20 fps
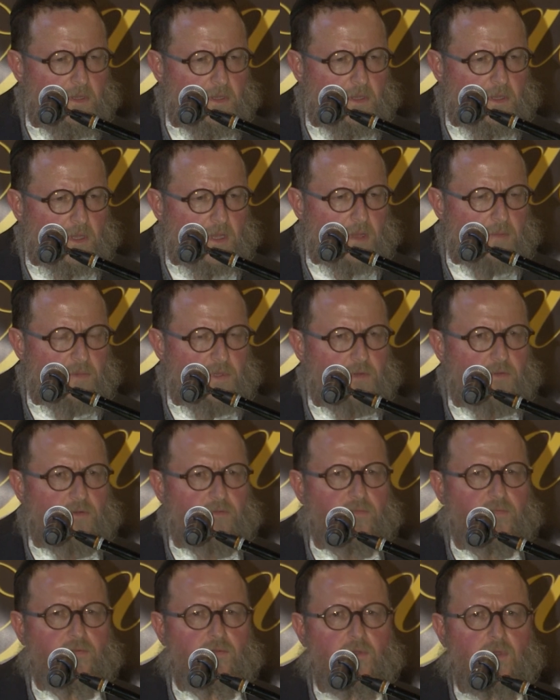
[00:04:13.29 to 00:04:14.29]
big
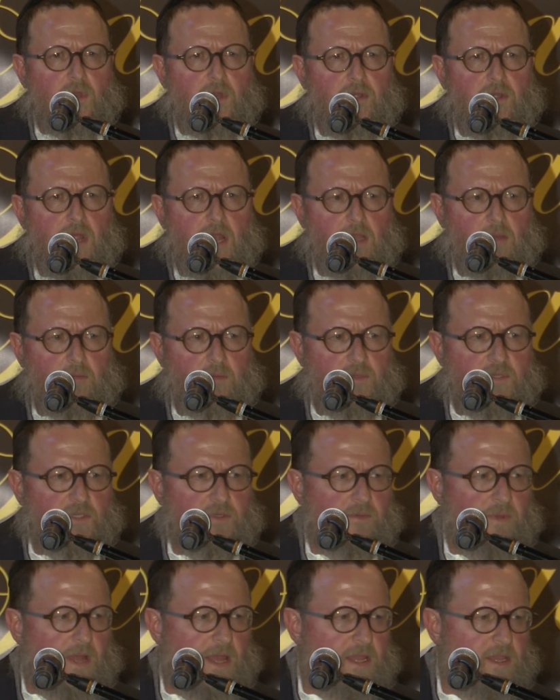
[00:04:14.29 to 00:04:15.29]
refuah and racham and
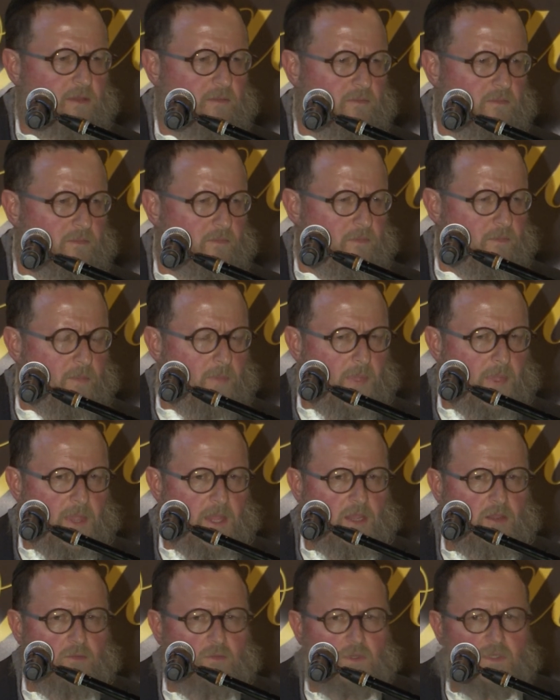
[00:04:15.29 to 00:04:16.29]
shemayim.
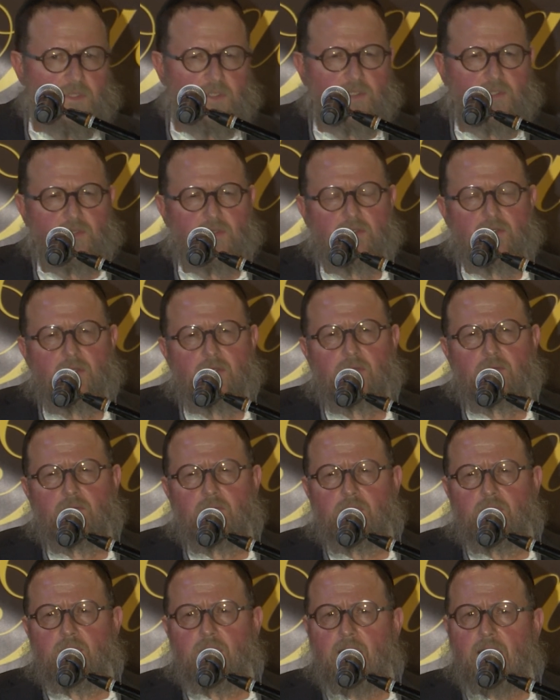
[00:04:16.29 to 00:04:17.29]
He was,
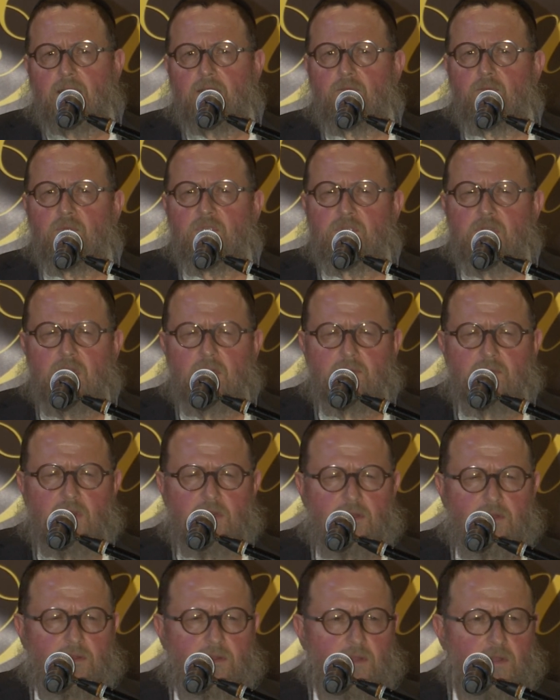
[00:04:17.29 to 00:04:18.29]
tonight we
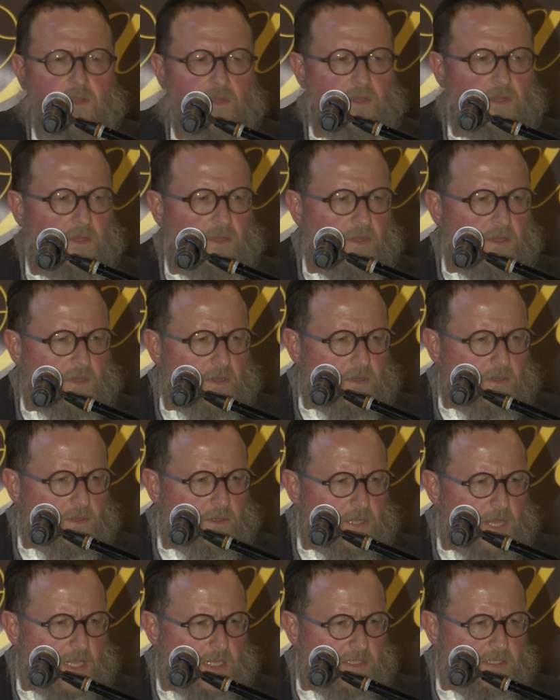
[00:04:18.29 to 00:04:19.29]
celebrate
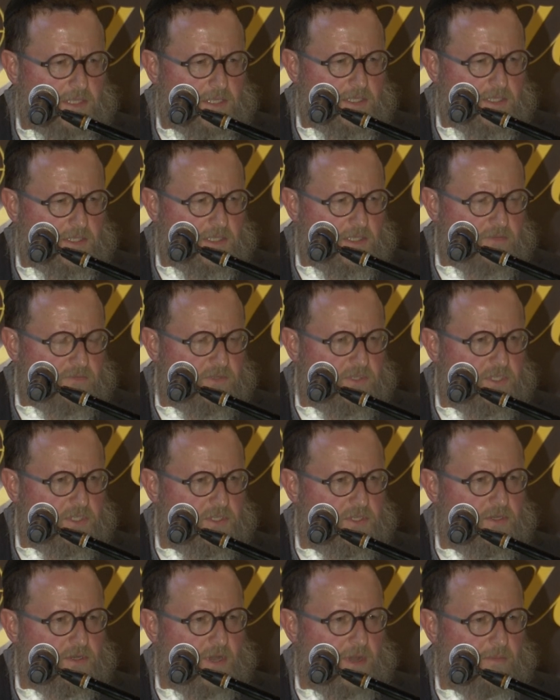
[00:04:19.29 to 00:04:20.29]
Yudalas Kislev, which
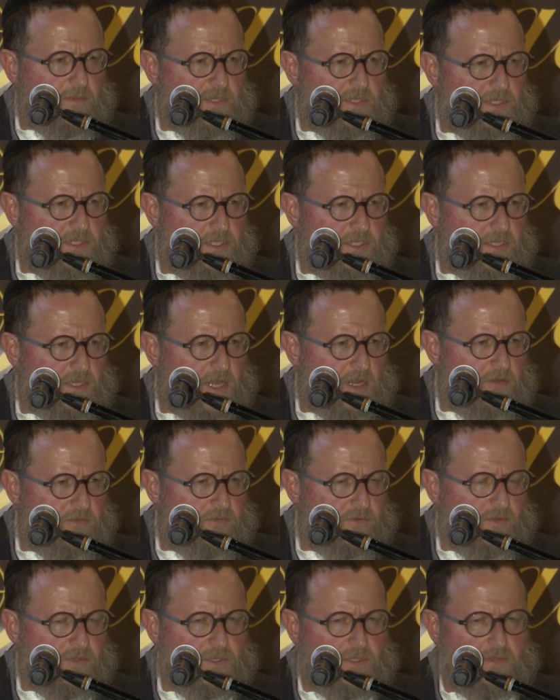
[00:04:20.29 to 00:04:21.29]
is the Rebbe's
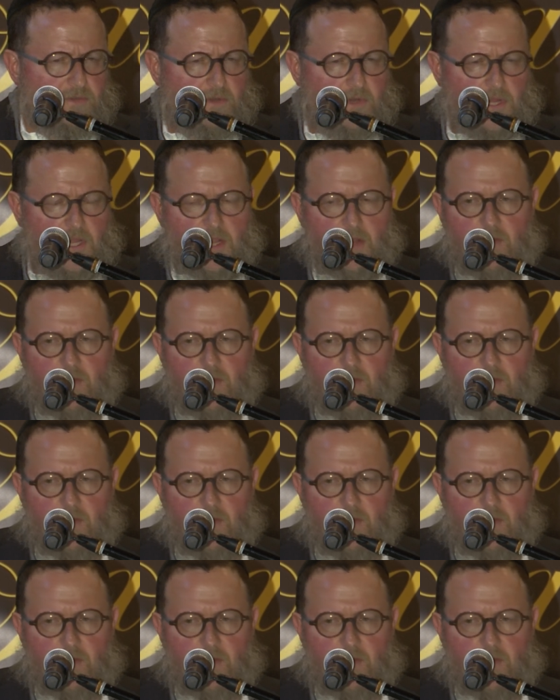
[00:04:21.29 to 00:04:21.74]
anniversary.